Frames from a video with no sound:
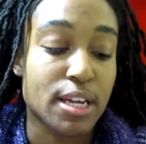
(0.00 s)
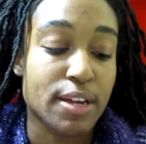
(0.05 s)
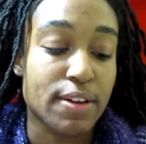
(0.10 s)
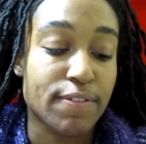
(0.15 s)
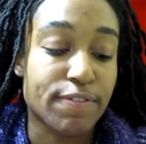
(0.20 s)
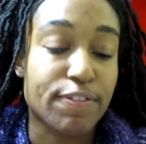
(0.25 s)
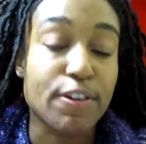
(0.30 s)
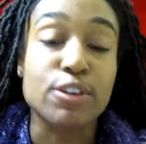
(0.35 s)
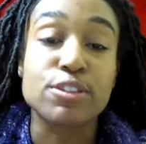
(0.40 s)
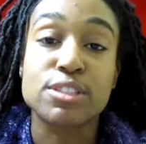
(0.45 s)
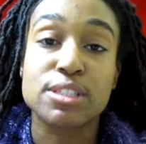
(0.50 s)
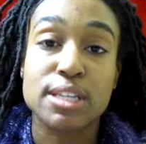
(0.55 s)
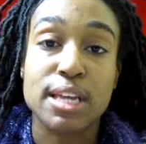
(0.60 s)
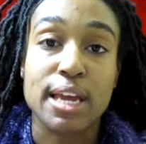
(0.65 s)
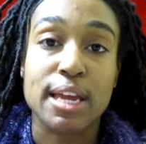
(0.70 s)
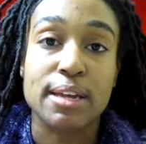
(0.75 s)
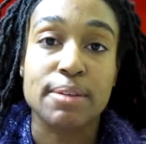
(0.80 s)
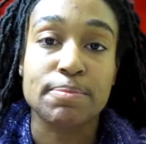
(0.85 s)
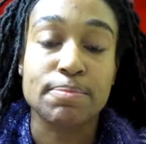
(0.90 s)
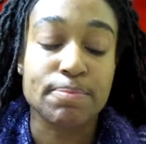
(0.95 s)
first
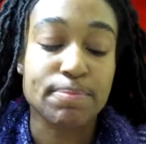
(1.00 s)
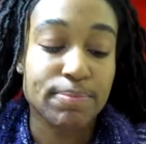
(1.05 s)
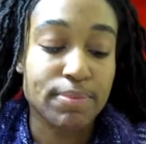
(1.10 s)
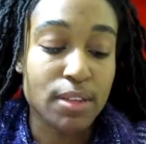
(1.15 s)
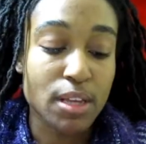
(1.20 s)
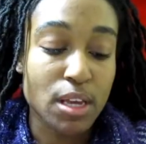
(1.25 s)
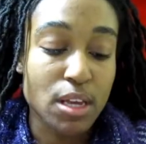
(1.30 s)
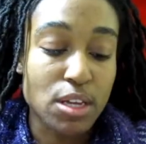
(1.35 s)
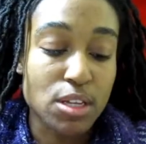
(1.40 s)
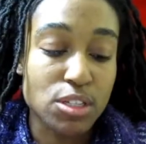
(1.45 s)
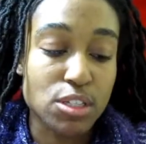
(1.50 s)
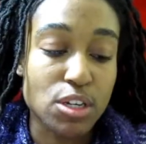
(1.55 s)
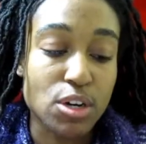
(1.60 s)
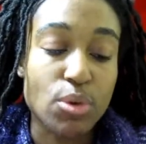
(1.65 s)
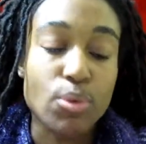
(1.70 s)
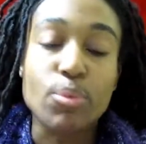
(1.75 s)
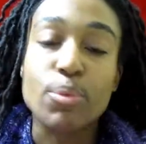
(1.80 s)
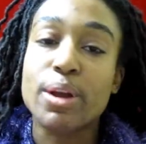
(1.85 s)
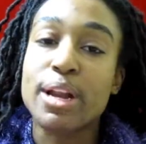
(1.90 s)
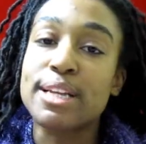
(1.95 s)
name. So
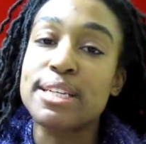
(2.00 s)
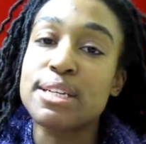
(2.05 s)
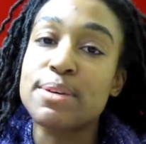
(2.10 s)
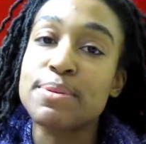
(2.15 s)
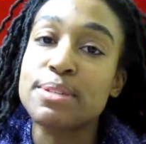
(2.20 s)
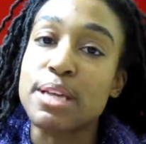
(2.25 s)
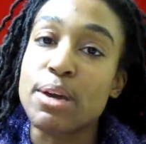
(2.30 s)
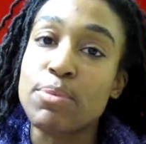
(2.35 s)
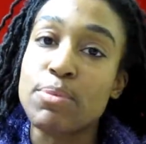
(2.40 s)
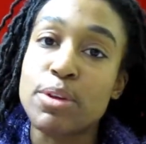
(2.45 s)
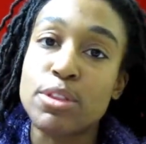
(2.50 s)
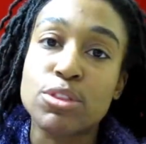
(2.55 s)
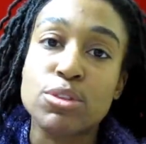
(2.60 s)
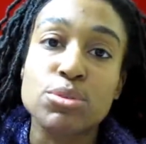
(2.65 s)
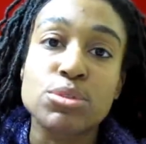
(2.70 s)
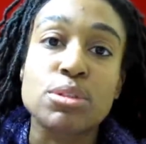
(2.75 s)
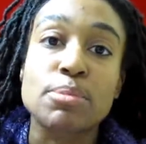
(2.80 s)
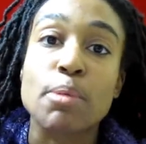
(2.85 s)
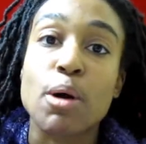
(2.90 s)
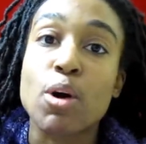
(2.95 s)
what I did was I went through
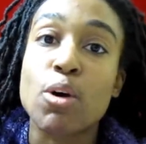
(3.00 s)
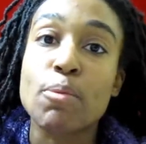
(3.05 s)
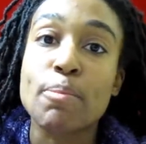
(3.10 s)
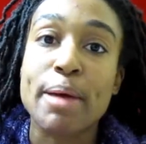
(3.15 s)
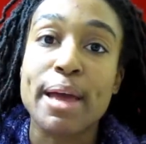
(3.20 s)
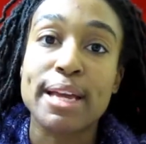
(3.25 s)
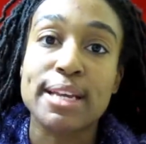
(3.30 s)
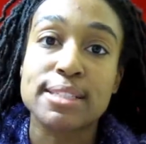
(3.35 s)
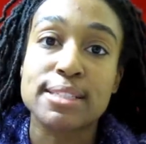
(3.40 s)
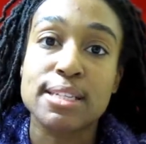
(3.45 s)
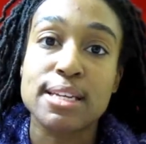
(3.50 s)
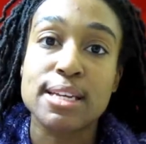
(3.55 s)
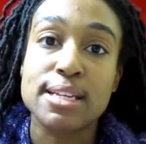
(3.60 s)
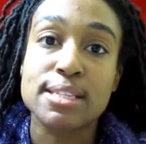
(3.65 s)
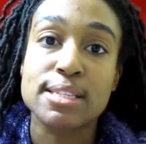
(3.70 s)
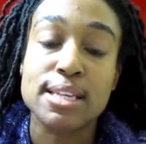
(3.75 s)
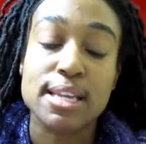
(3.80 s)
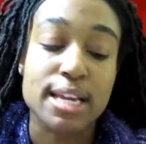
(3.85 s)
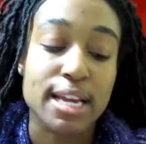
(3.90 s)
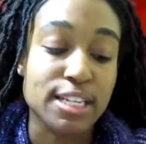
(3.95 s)
some old
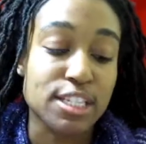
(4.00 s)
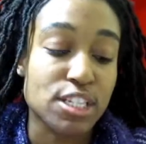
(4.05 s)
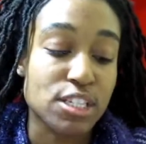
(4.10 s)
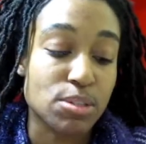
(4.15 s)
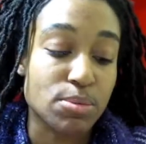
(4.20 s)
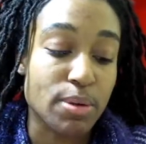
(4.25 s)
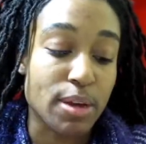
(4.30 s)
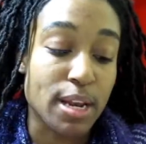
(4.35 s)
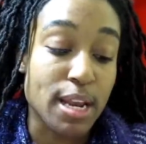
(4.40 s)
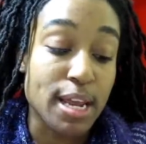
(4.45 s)
magazines and I just went,